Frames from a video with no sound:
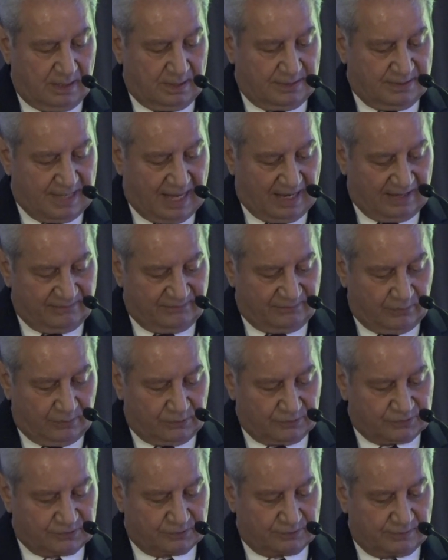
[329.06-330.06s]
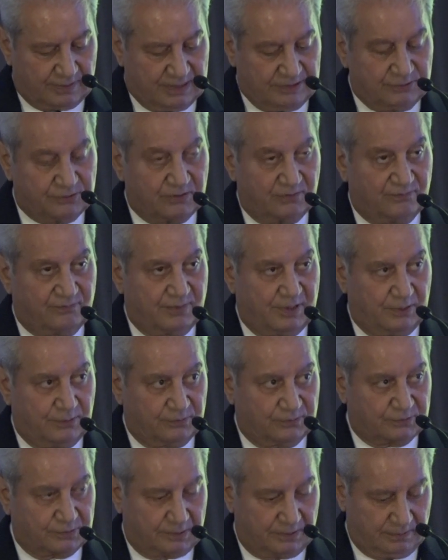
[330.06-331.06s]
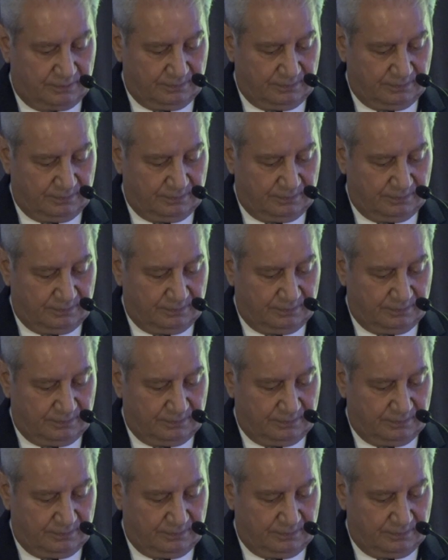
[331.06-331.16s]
diverse range of views.